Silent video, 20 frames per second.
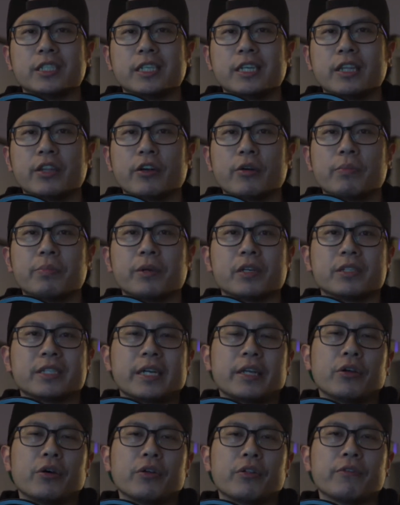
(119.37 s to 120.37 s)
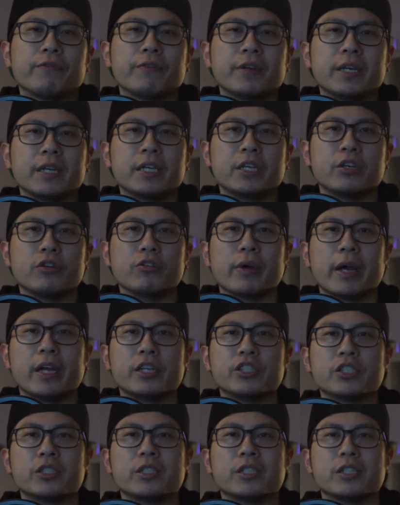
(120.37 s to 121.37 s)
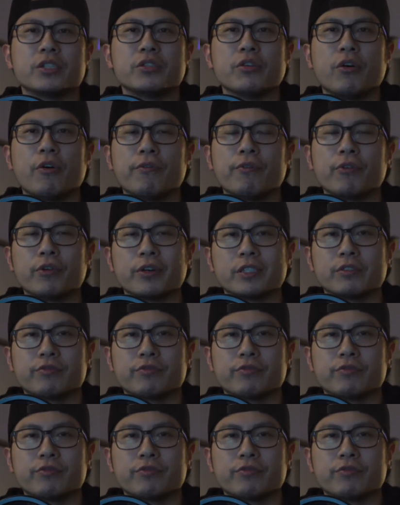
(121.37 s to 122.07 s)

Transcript: either because I know the VQ engine is known for its